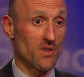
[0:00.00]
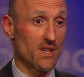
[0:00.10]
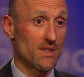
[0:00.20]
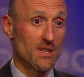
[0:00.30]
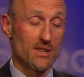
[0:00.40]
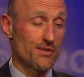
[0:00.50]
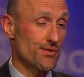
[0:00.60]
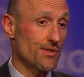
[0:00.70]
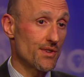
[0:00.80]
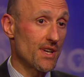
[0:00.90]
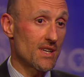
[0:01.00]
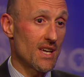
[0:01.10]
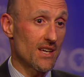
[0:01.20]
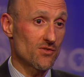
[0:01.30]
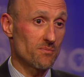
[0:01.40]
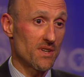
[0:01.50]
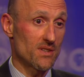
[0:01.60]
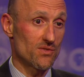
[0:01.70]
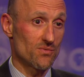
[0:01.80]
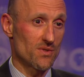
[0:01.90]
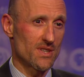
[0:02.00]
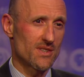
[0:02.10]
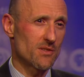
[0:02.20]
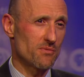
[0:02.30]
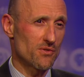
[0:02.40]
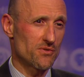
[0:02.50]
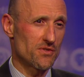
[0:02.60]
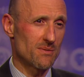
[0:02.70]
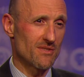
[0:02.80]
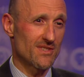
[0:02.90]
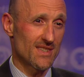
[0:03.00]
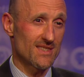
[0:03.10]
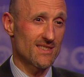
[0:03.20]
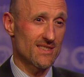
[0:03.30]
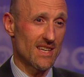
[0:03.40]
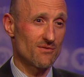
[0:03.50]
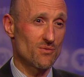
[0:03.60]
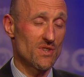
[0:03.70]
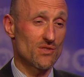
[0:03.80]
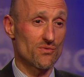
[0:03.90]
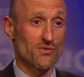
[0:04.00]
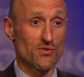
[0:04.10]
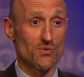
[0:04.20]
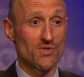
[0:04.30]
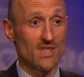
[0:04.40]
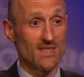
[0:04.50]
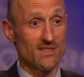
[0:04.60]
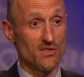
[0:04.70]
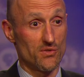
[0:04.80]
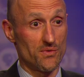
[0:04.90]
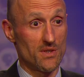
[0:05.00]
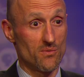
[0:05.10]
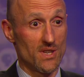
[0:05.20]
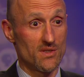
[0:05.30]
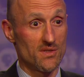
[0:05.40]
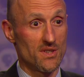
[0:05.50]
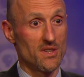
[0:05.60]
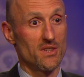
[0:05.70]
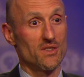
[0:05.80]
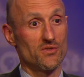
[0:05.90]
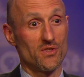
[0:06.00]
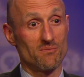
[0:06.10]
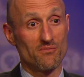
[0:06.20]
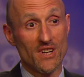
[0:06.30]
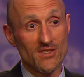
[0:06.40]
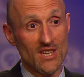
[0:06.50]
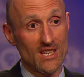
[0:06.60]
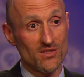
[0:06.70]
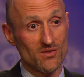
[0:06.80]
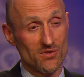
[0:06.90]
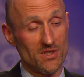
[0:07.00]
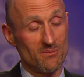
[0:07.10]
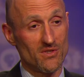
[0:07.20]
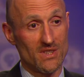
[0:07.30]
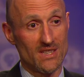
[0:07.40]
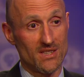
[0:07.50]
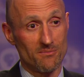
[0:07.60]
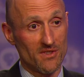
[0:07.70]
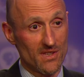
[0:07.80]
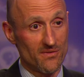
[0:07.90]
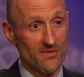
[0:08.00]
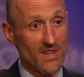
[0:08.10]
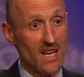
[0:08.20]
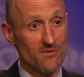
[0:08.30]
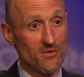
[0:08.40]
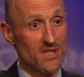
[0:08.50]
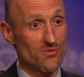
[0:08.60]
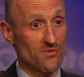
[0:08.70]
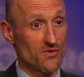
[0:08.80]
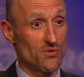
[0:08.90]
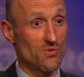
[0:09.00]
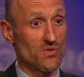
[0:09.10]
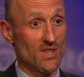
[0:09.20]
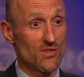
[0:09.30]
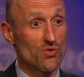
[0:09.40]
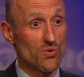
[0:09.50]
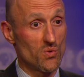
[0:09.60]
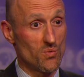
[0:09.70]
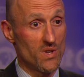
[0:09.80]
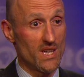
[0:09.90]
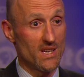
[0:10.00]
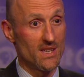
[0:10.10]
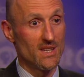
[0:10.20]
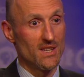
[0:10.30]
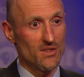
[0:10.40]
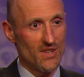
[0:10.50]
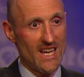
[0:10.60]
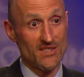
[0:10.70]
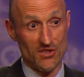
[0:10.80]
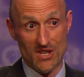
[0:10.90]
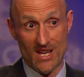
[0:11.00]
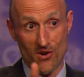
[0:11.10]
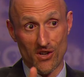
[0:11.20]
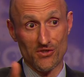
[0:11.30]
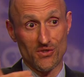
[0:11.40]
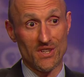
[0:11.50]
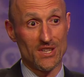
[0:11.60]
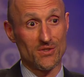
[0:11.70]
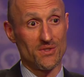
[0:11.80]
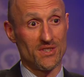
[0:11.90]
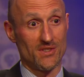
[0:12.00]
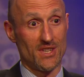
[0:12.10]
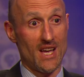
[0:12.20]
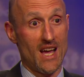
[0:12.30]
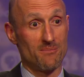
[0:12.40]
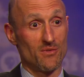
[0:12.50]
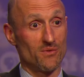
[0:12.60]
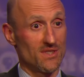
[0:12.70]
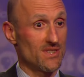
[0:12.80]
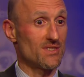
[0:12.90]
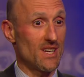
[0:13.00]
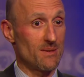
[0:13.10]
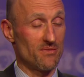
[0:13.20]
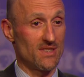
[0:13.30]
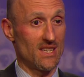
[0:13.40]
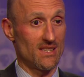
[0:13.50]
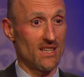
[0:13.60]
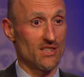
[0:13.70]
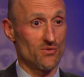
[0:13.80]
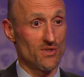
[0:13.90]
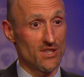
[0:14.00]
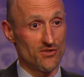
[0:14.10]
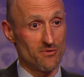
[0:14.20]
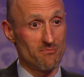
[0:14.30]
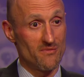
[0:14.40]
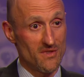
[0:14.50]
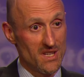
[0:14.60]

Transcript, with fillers: where certain lung cancer patients where the typical treatment is six to seven weeks, we're reducing it to three weeks. Certain breast cancer treatments that typically five weeks, we're reducing to a week. So that's going to also increasingly happen with this type of technology. We're going to dr